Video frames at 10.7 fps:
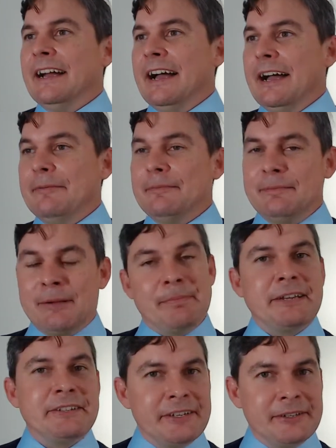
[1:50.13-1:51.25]
But
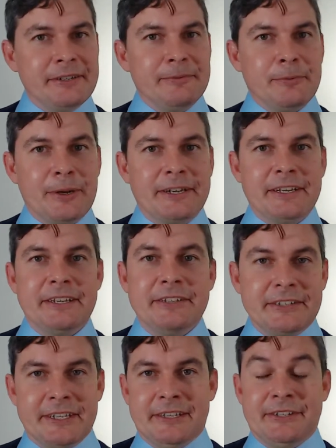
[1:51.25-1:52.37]
basically what it
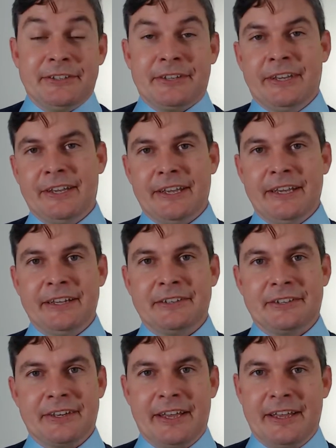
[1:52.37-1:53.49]
is it's
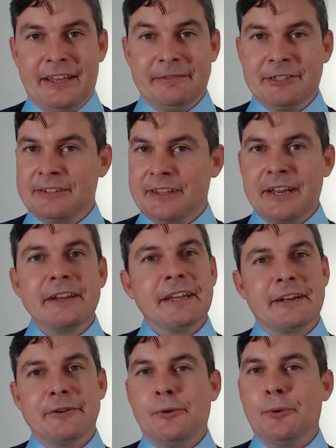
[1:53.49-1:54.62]
just think
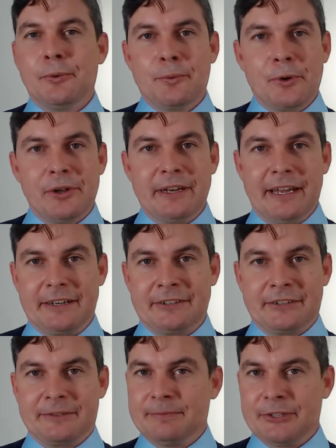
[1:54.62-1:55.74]
like an old
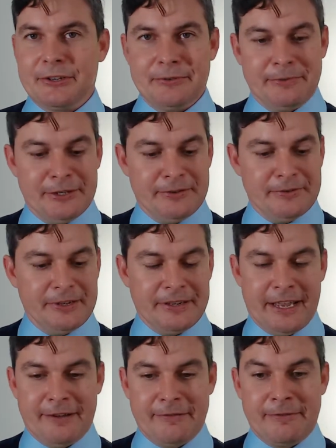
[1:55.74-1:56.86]
Rolodex. So, you
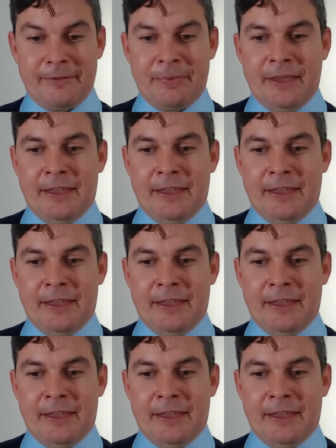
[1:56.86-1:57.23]
have